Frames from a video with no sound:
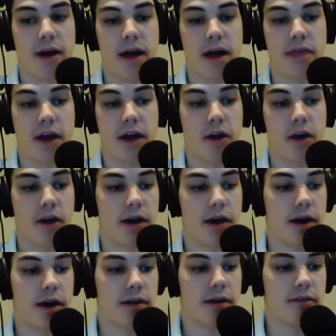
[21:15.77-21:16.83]

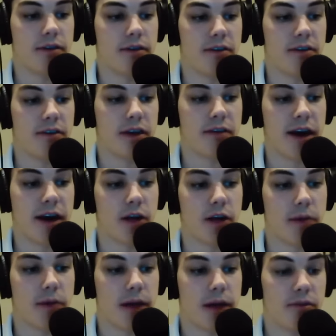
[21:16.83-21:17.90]
to give
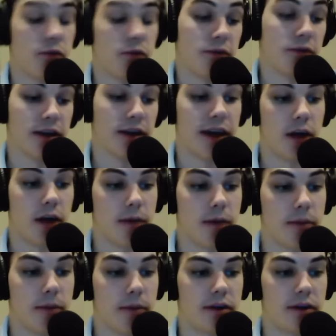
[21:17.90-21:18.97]
Alabama, to extend
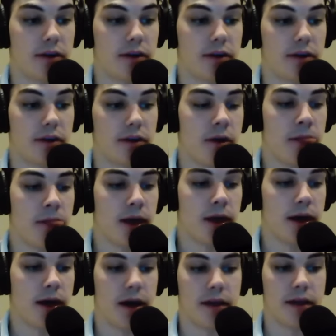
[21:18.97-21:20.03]
Alabama's lead there
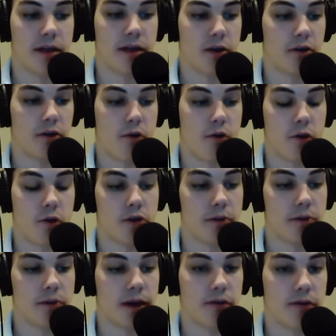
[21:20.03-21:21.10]
in the third quarter.
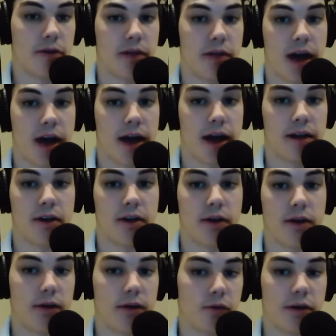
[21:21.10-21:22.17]
But other than that,
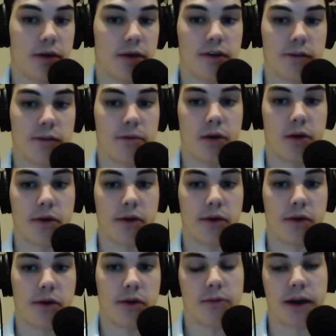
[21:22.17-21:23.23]
that was really just a blown
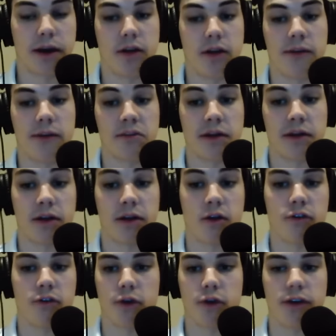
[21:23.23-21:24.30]
coverage by Clemson. But I thought
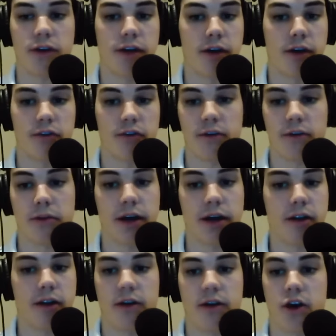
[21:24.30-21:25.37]
Cordrea Tankersley played
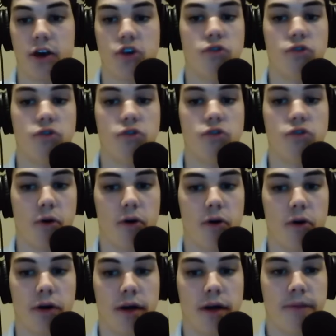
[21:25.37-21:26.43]
a huge role.
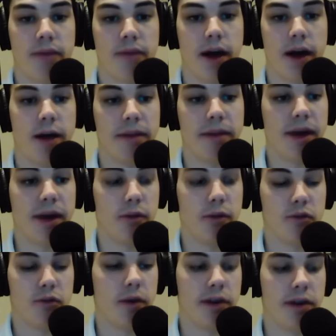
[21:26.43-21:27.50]
And that was
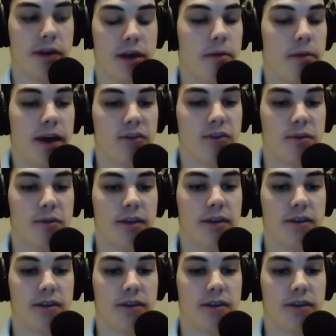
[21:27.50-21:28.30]
one of the key matchups in this